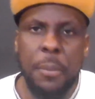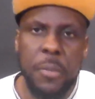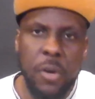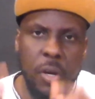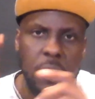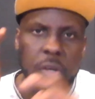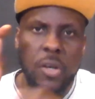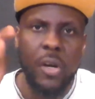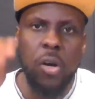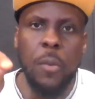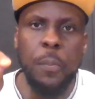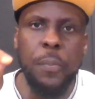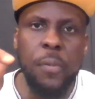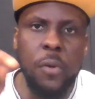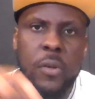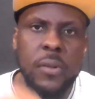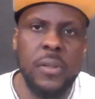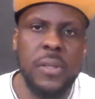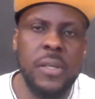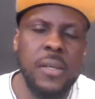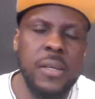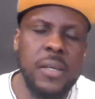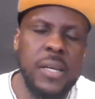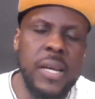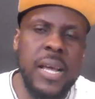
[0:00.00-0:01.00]
going to upload
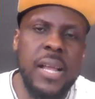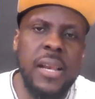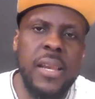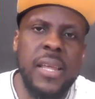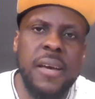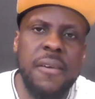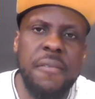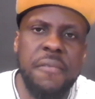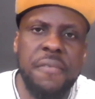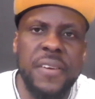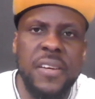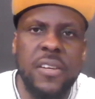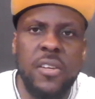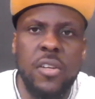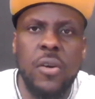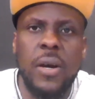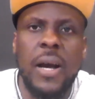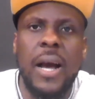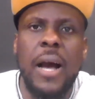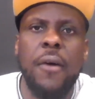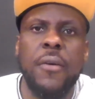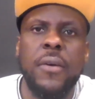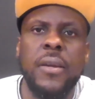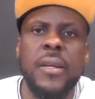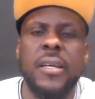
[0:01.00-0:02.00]
the earlier video,
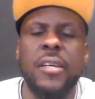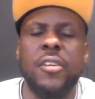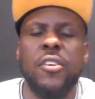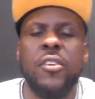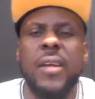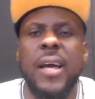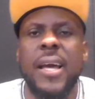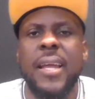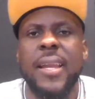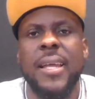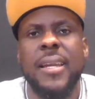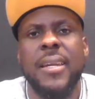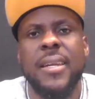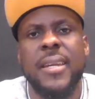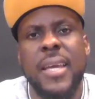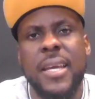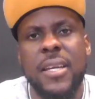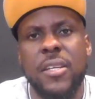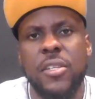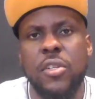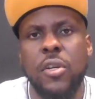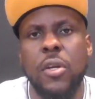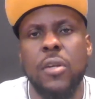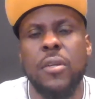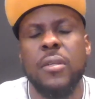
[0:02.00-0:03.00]
how the United
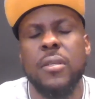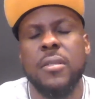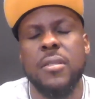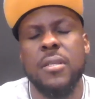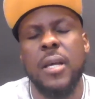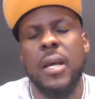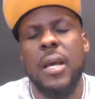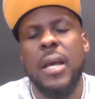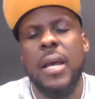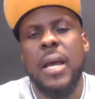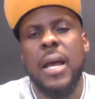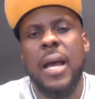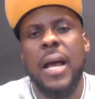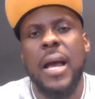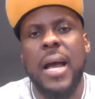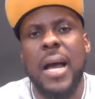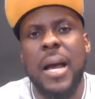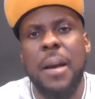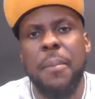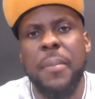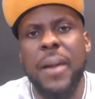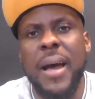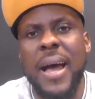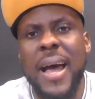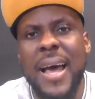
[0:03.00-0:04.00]
Nations
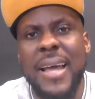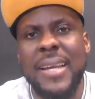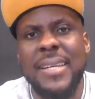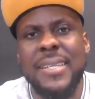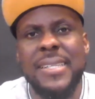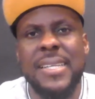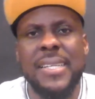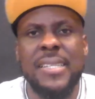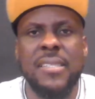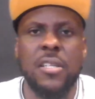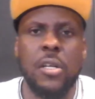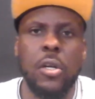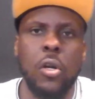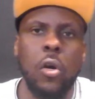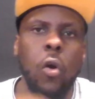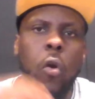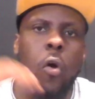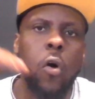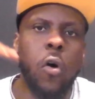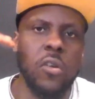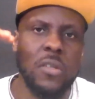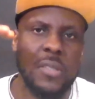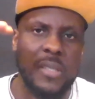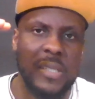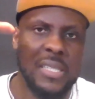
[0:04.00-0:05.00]
had these
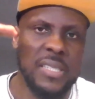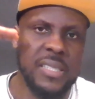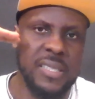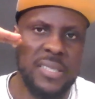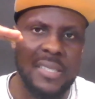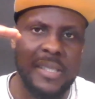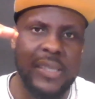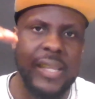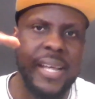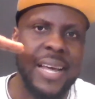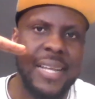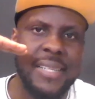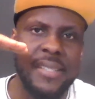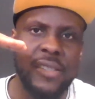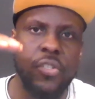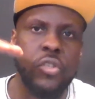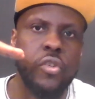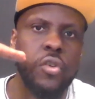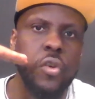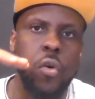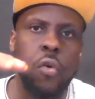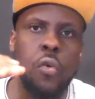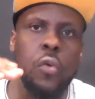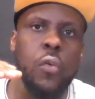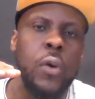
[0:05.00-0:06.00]
clauses that,
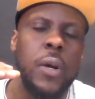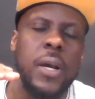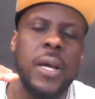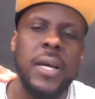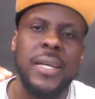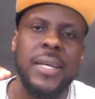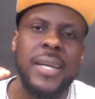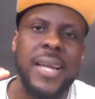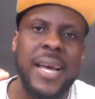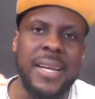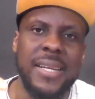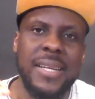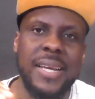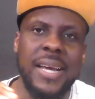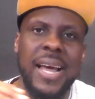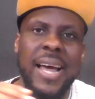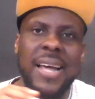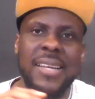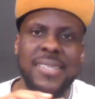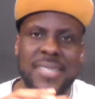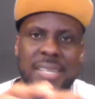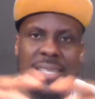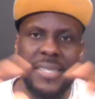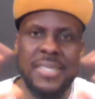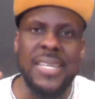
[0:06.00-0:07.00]
that
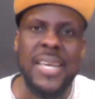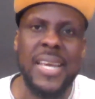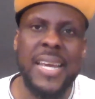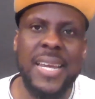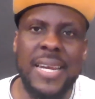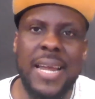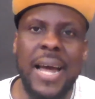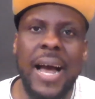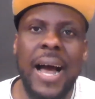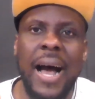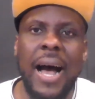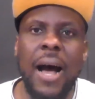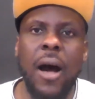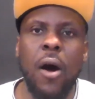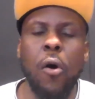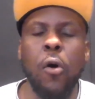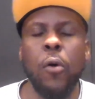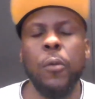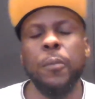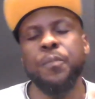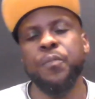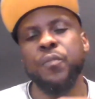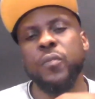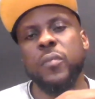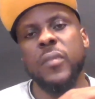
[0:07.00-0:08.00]
ascertained how
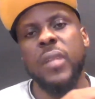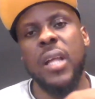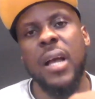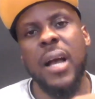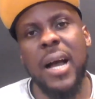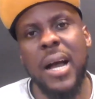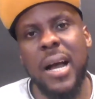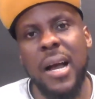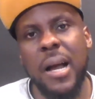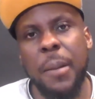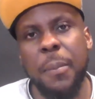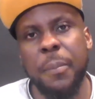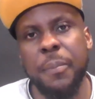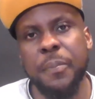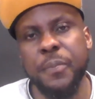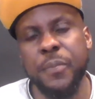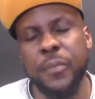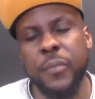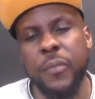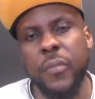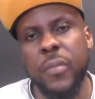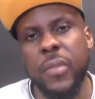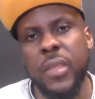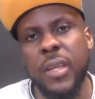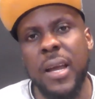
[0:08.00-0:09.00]

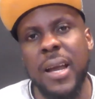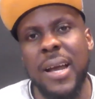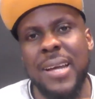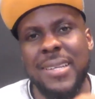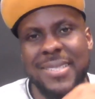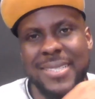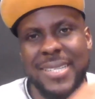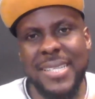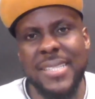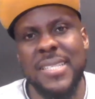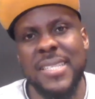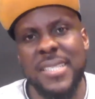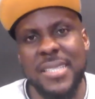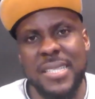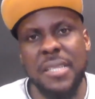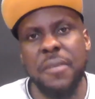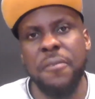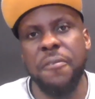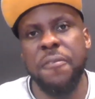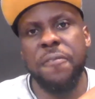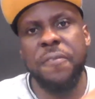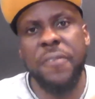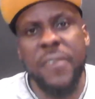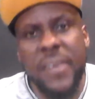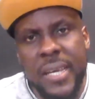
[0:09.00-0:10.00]
a citizen
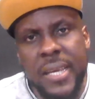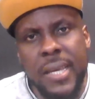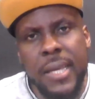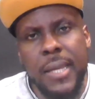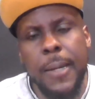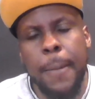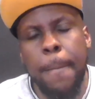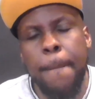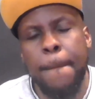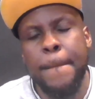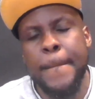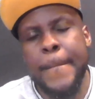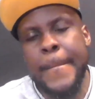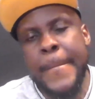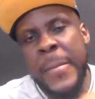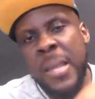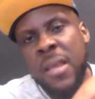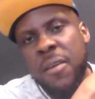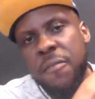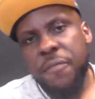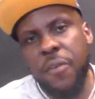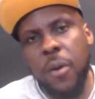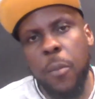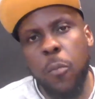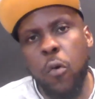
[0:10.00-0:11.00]
fleeing
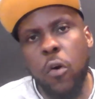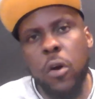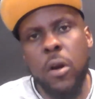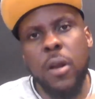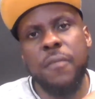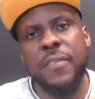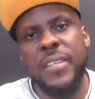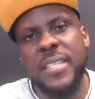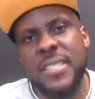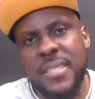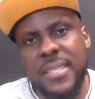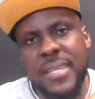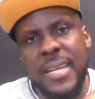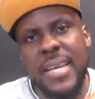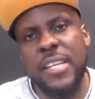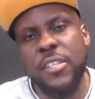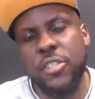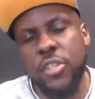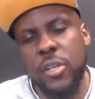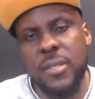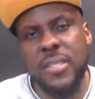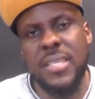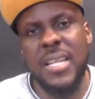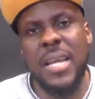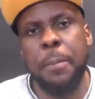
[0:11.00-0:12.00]
from one of these
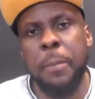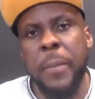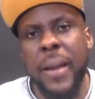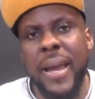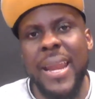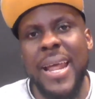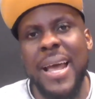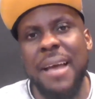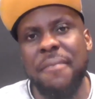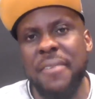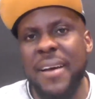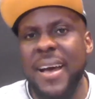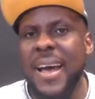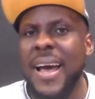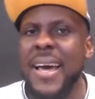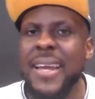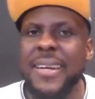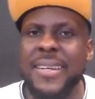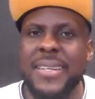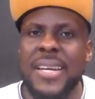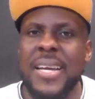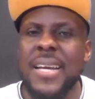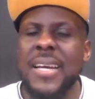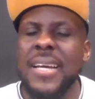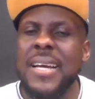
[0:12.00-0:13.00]
nations that might have
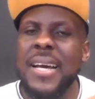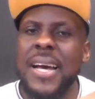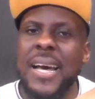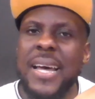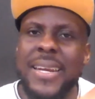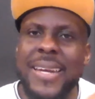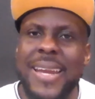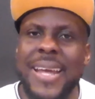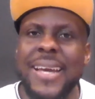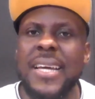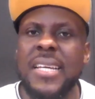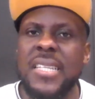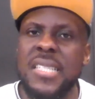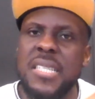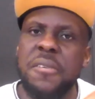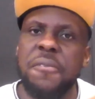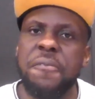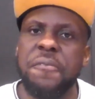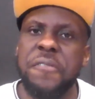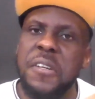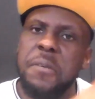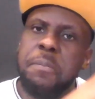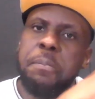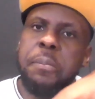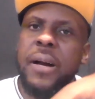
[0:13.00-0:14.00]
had a negative
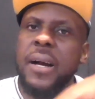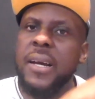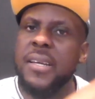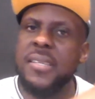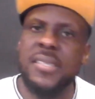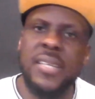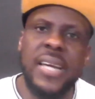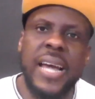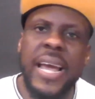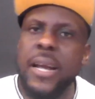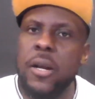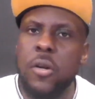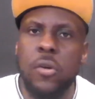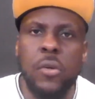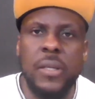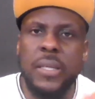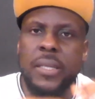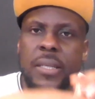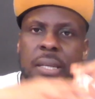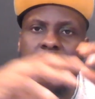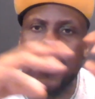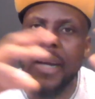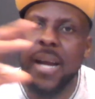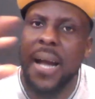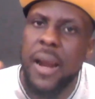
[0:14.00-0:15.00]
feedback cycle in
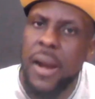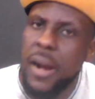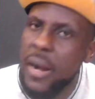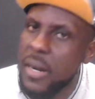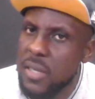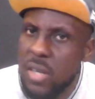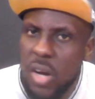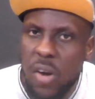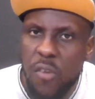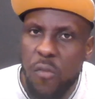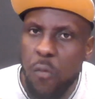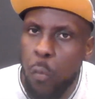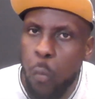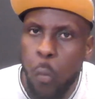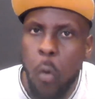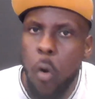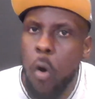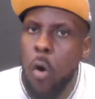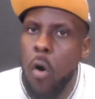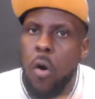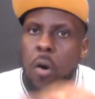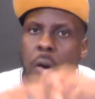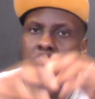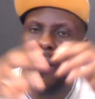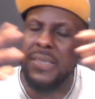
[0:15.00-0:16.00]
the character of
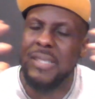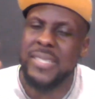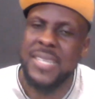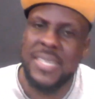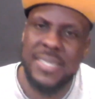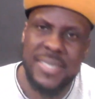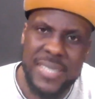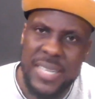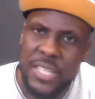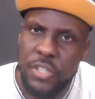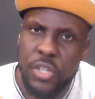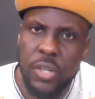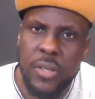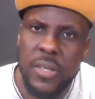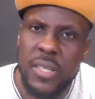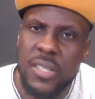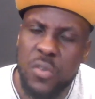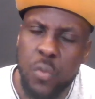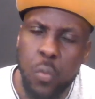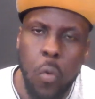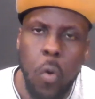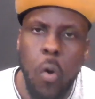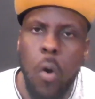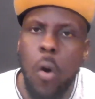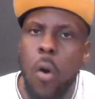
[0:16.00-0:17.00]
war, a secessionist
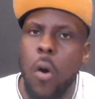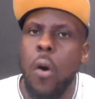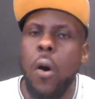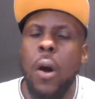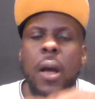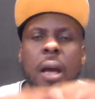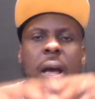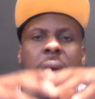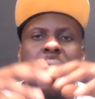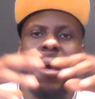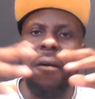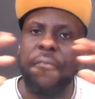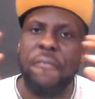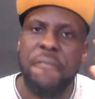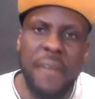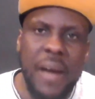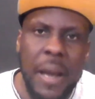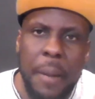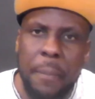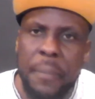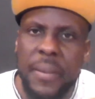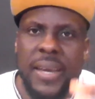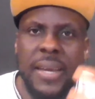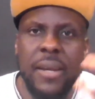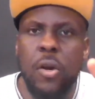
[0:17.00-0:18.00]
war,
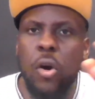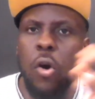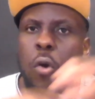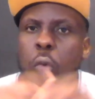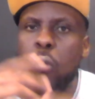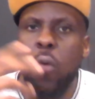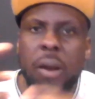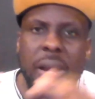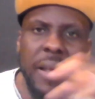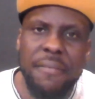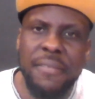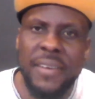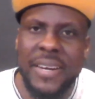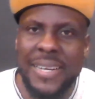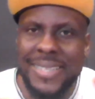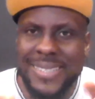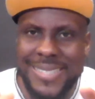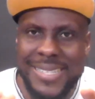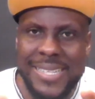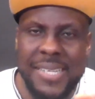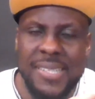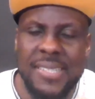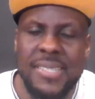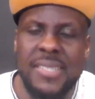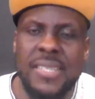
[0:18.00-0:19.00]
famine, or whatever it
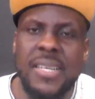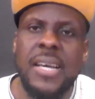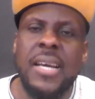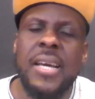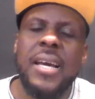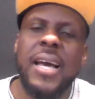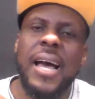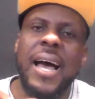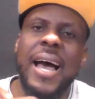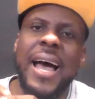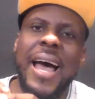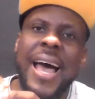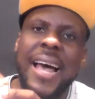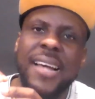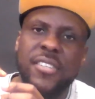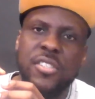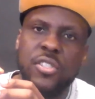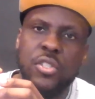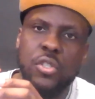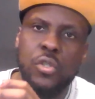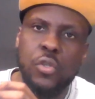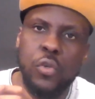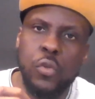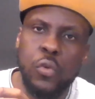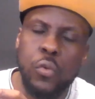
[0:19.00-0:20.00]
is, has
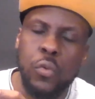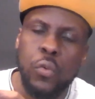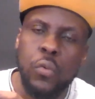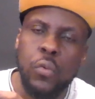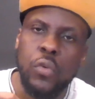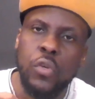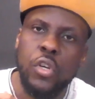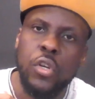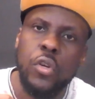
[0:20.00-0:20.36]
to,